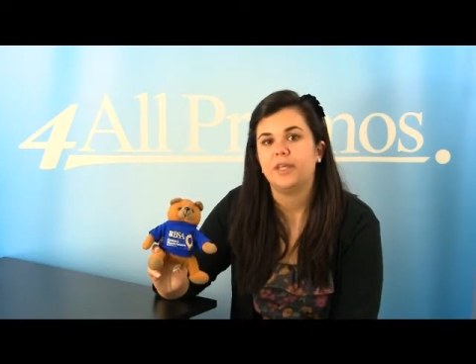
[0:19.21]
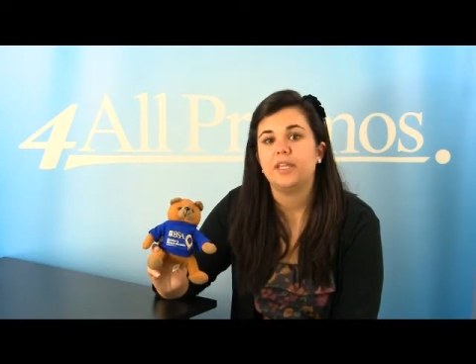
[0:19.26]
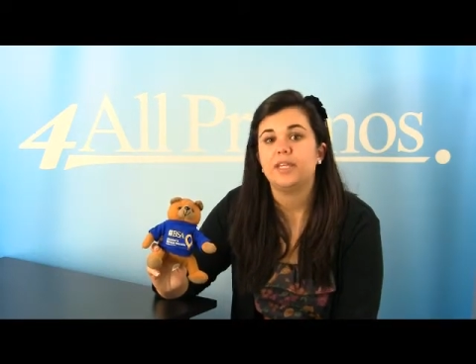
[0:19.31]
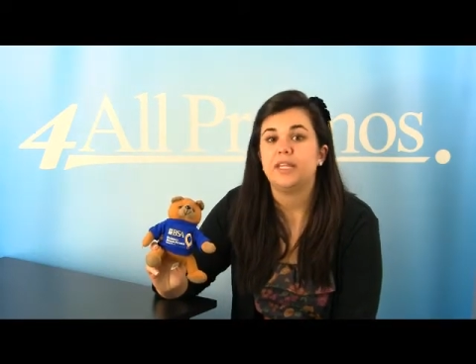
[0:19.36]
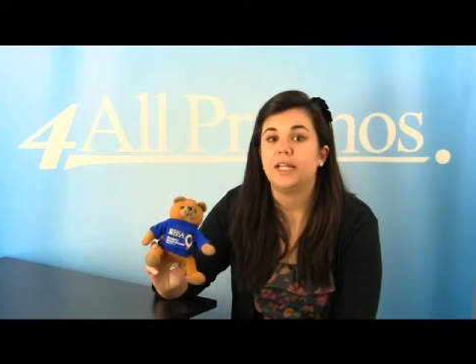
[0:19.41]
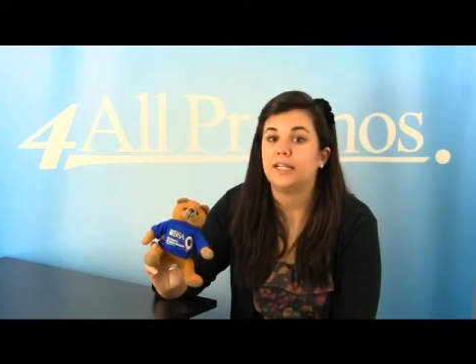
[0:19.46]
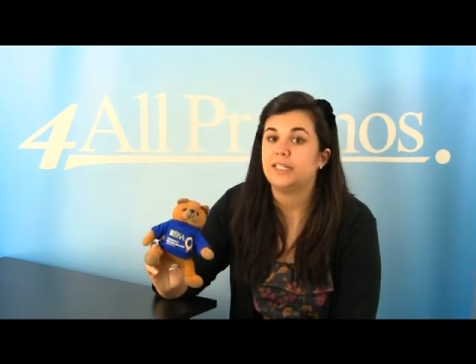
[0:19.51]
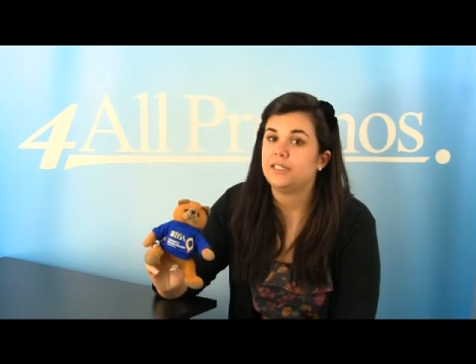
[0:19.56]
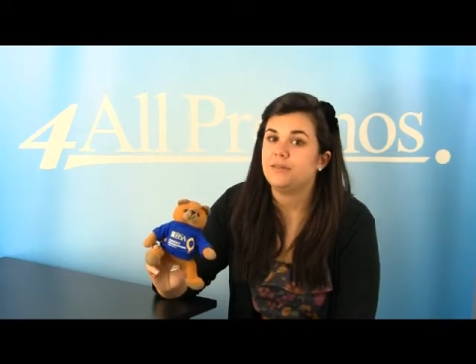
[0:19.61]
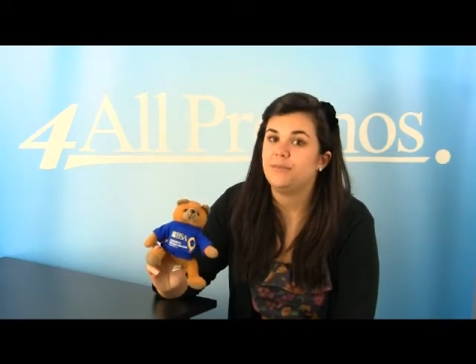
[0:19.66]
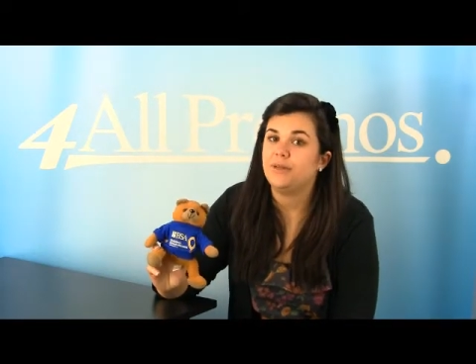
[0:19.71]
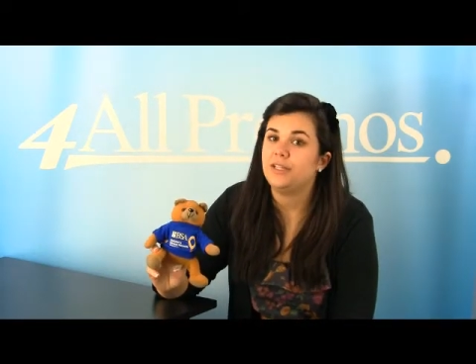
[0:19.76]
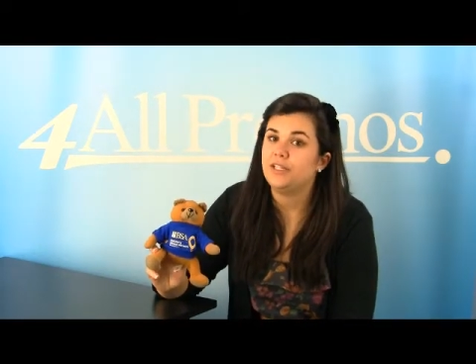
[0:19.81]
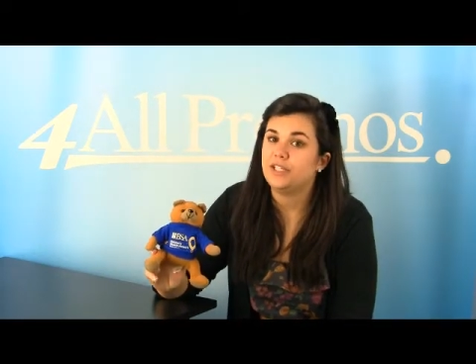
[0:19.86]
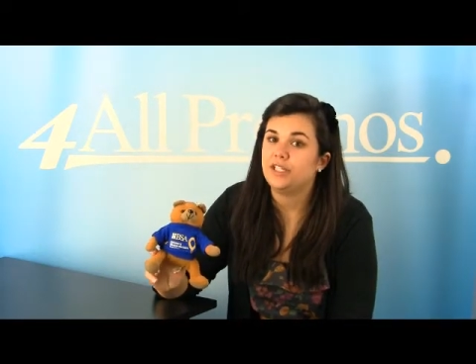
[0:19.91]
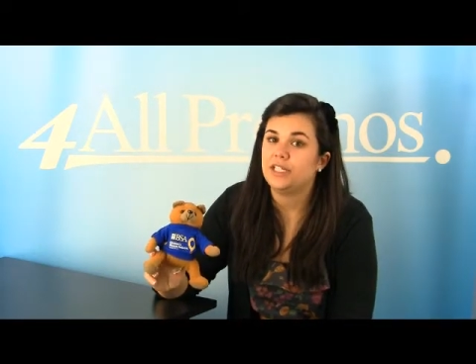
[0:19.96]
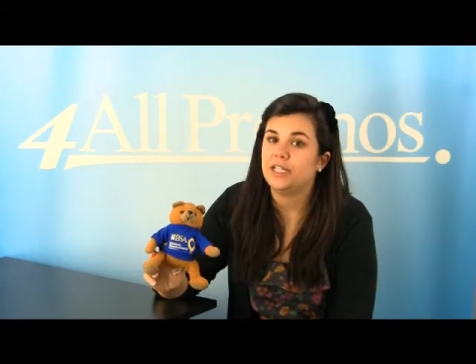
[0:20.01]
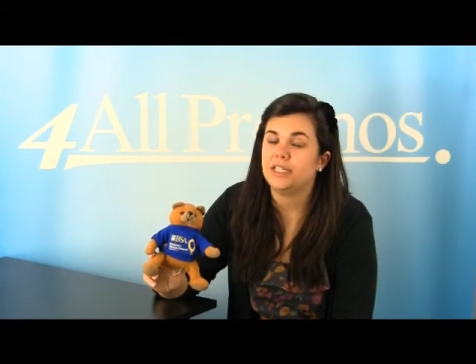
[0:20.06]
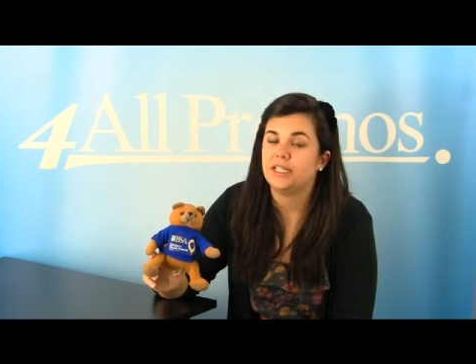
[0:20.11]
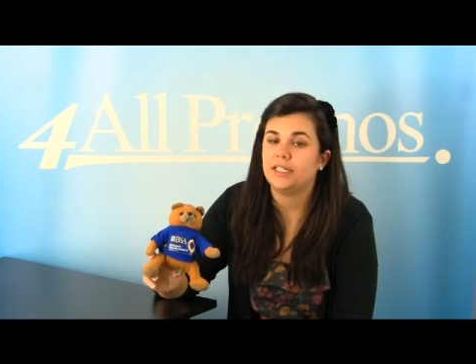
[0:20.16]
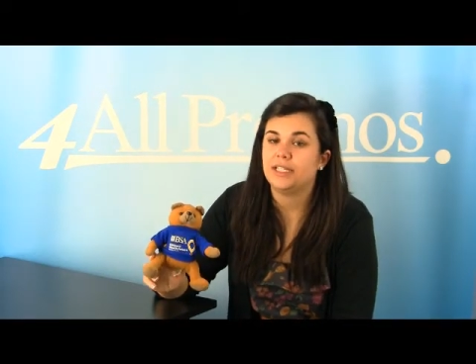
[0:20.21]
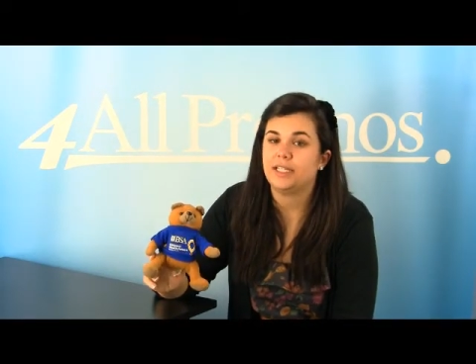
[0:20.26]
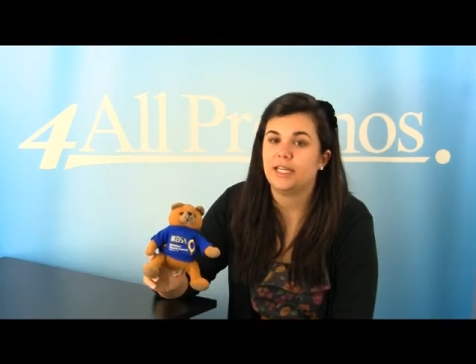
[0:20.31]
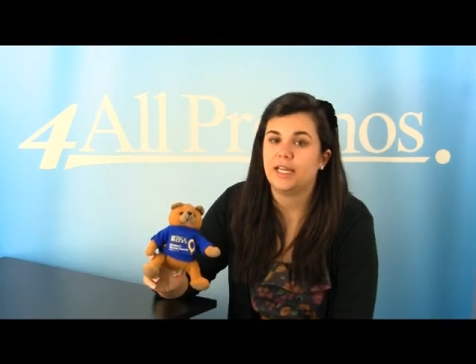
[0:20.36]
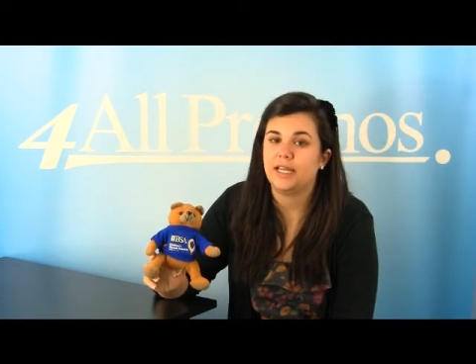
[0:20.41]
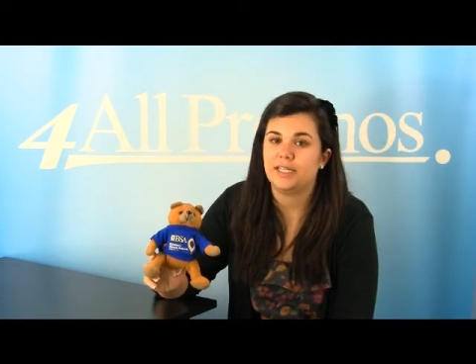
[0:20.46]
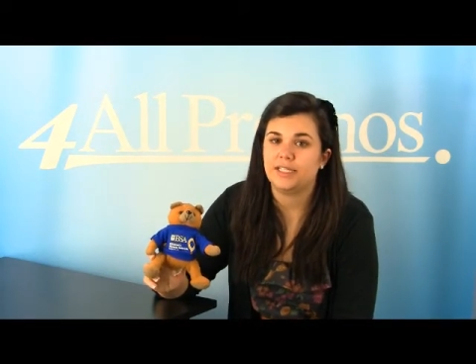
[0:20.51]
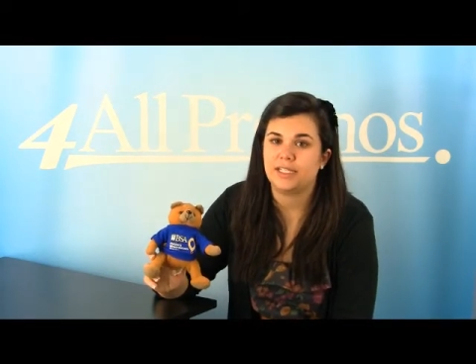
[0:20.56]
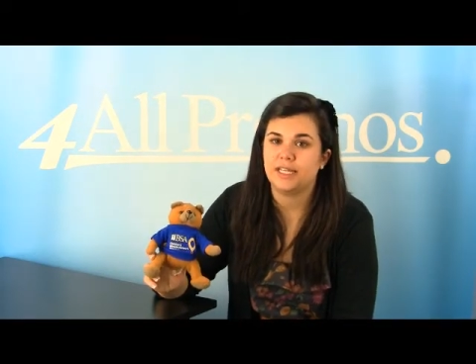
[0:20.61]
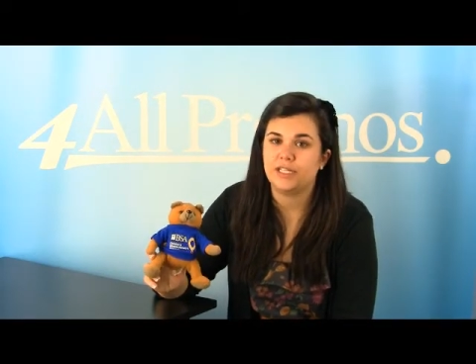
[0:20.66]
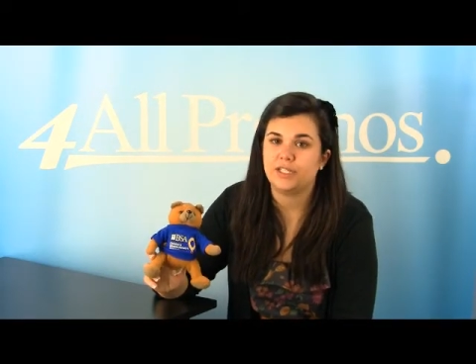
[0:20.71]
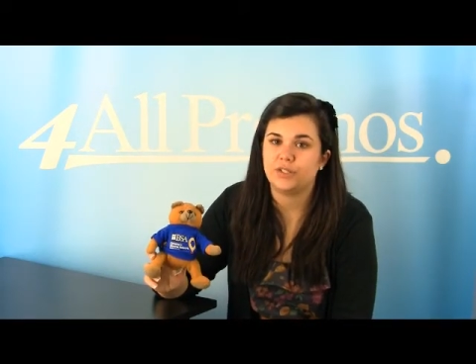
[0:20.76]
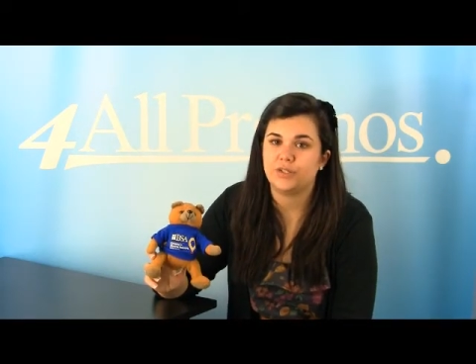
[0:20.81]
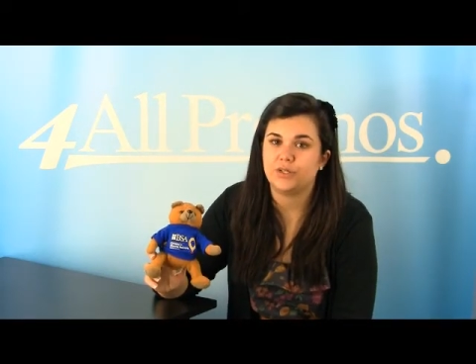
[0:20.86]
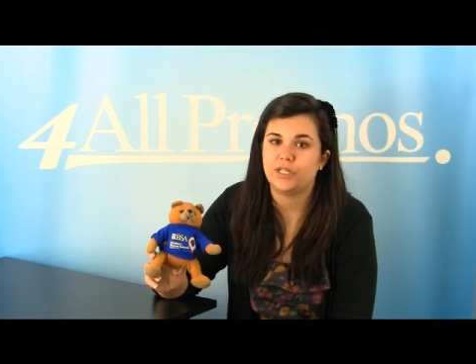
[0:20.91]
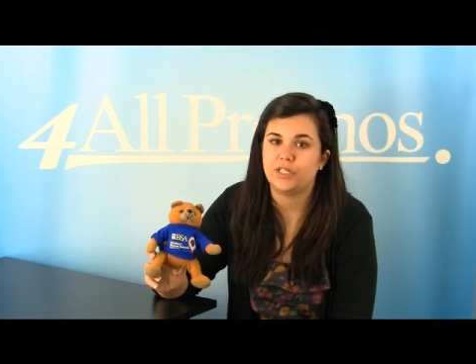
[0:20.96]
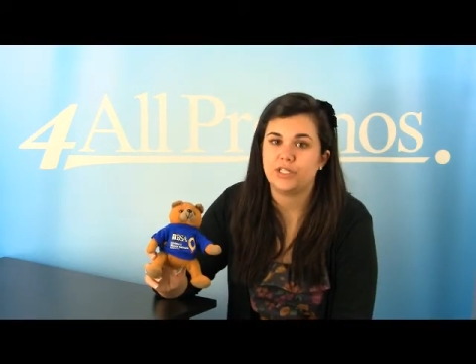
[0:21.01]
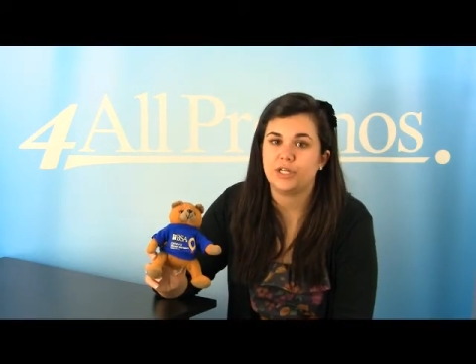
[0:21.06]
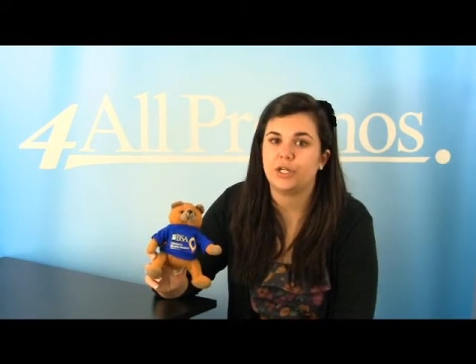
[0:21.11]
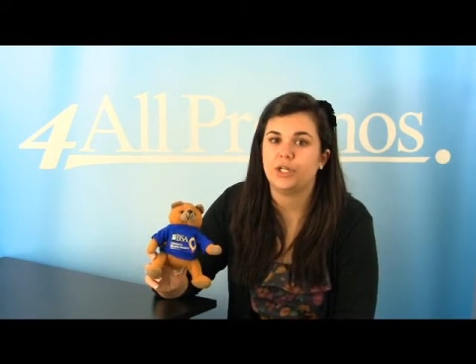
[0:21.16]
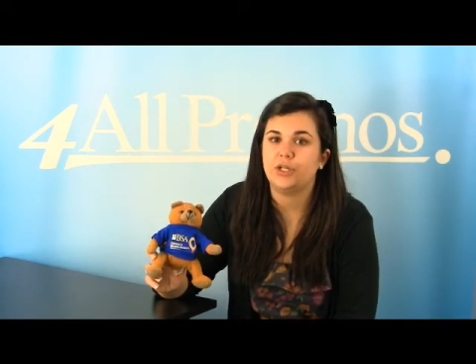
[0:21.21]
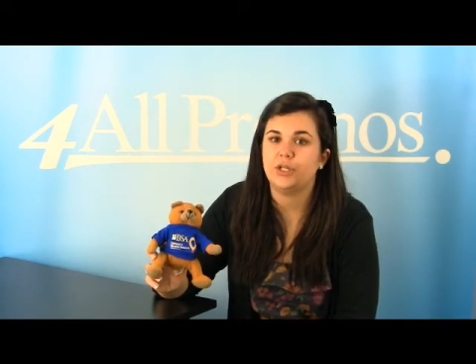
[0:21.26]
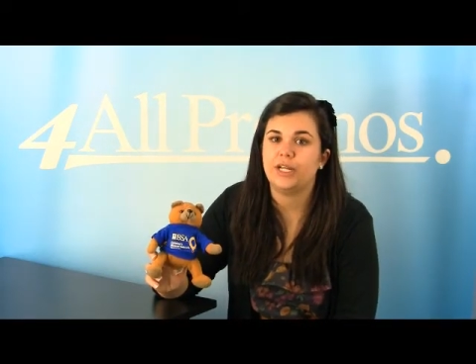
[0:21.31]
Not to mention that the accessories are a